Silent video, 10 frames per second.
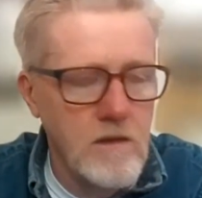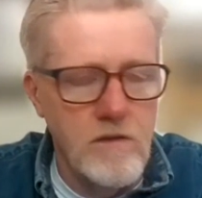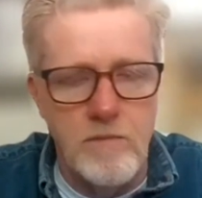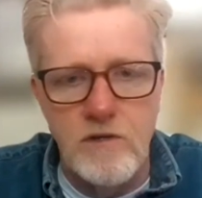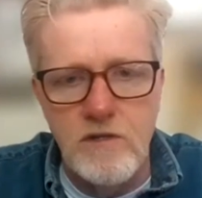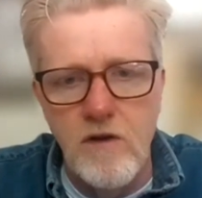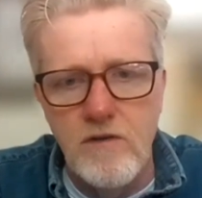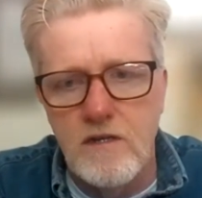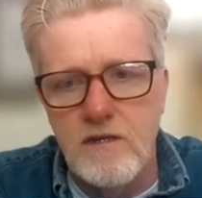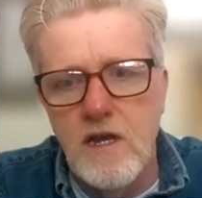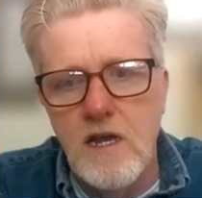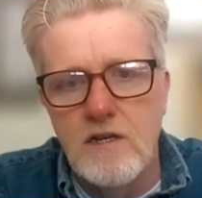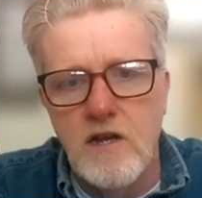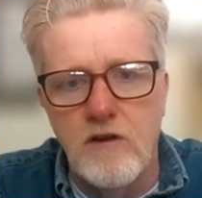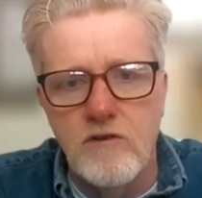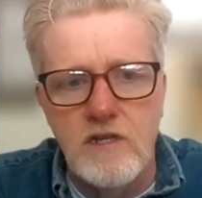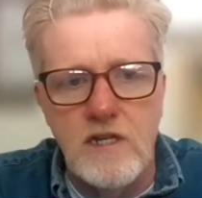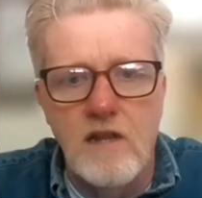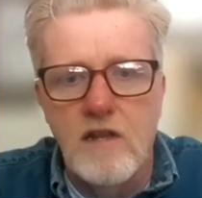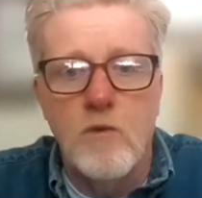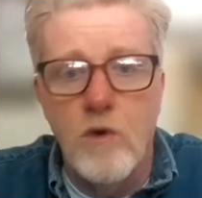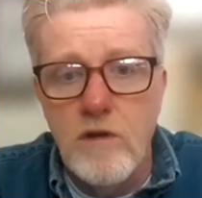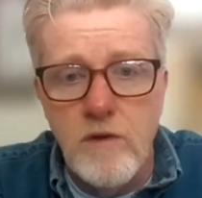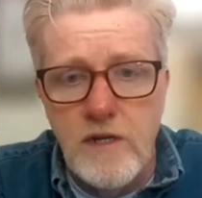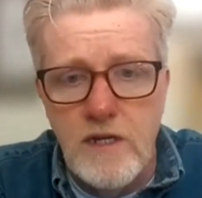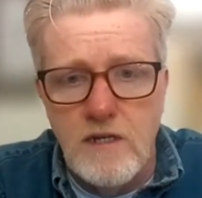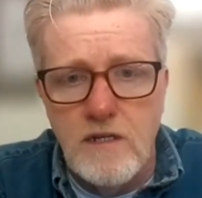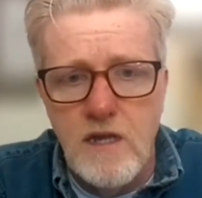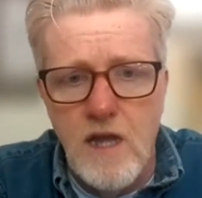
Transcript: the personas to understand like what are their needs,